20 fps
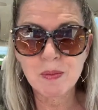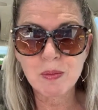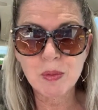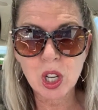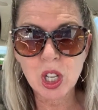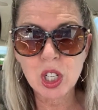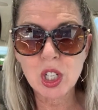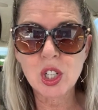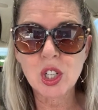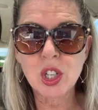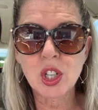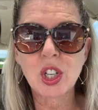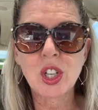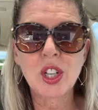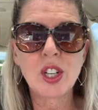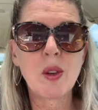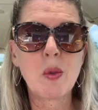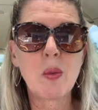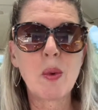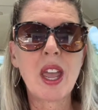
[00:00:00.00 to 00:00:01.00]

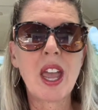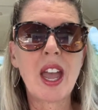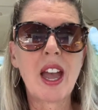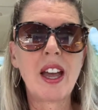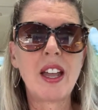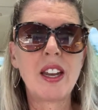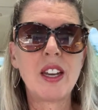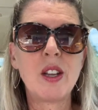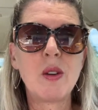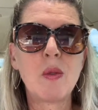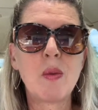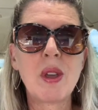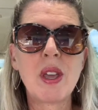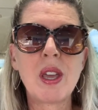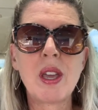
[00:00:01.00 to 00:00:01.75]
concern that we had that we